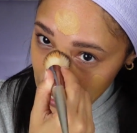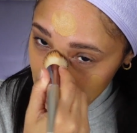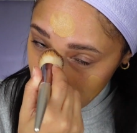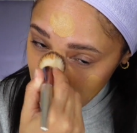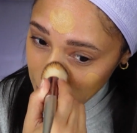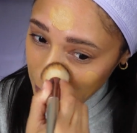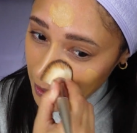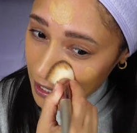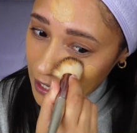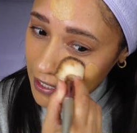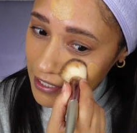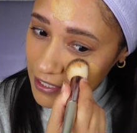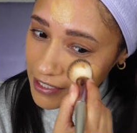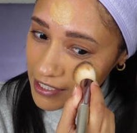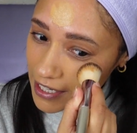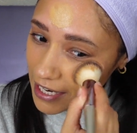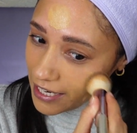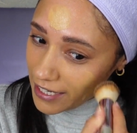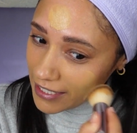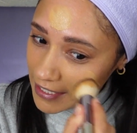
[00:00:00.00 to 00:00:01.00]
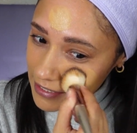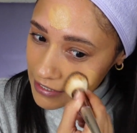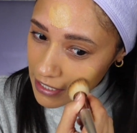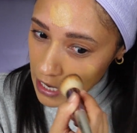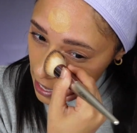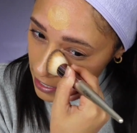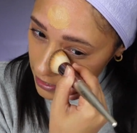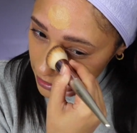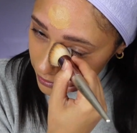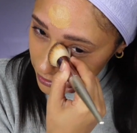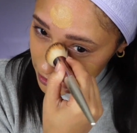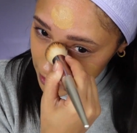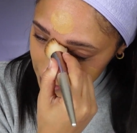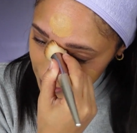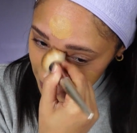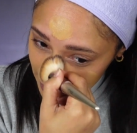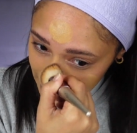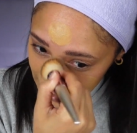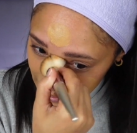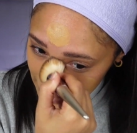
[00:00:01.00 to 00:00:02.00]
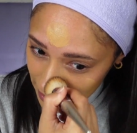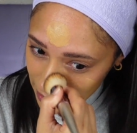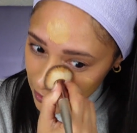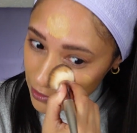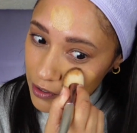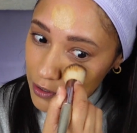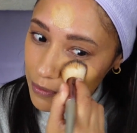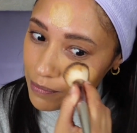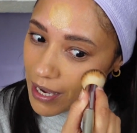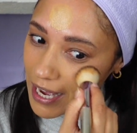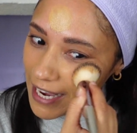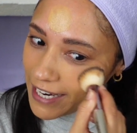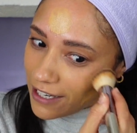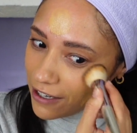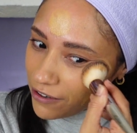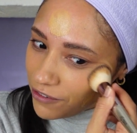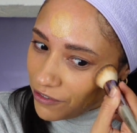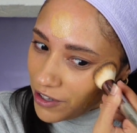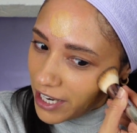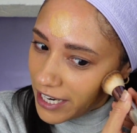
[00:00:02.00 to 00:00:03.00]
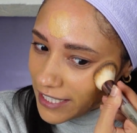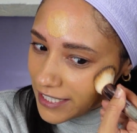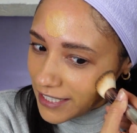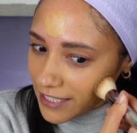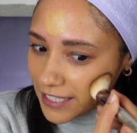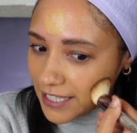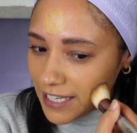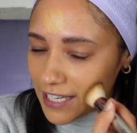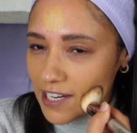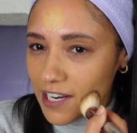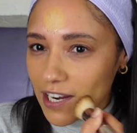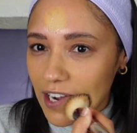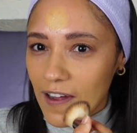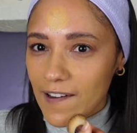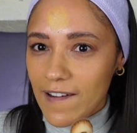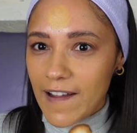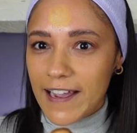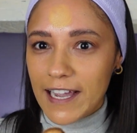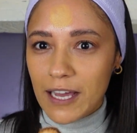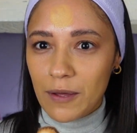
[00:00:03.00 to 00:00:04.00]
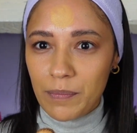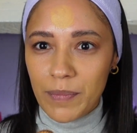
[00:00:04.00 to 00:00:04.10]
I apologize. I also did get a new mic finally, and I got like a